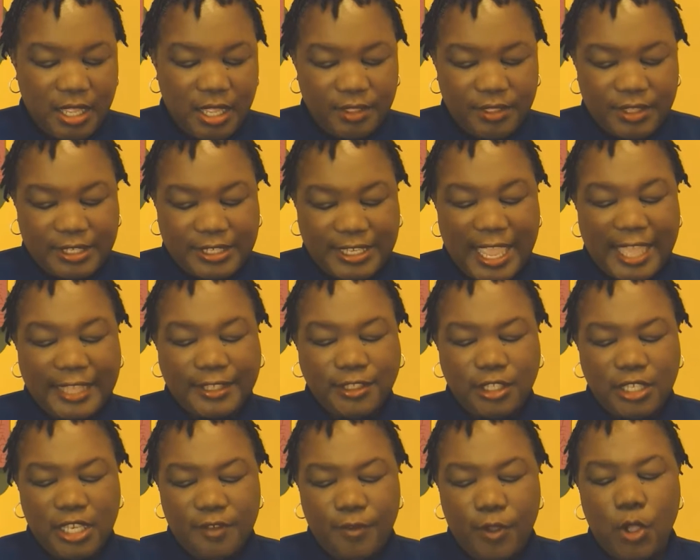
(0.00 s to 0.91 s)
the candle
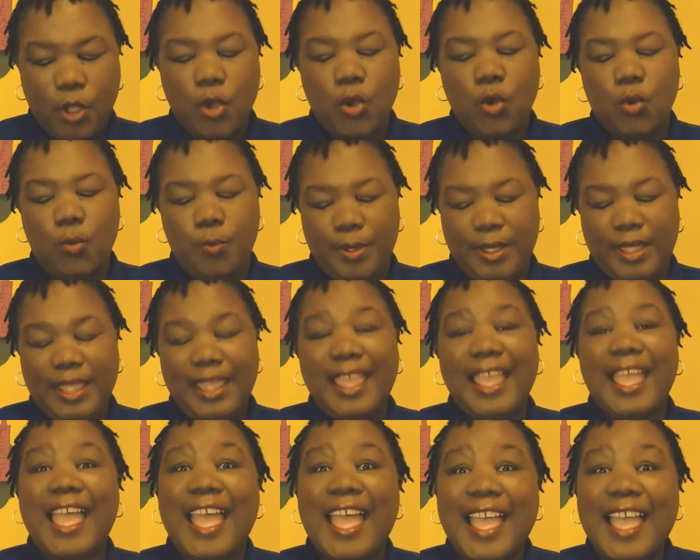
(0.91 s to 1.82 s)
of hope
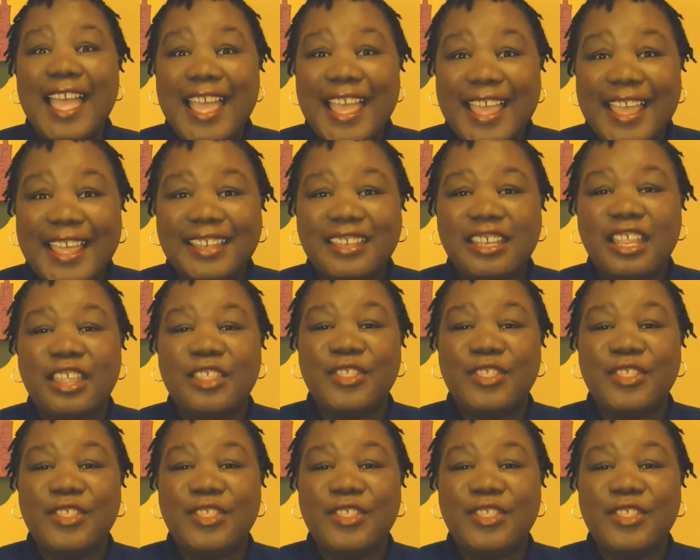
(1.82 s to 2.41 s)
and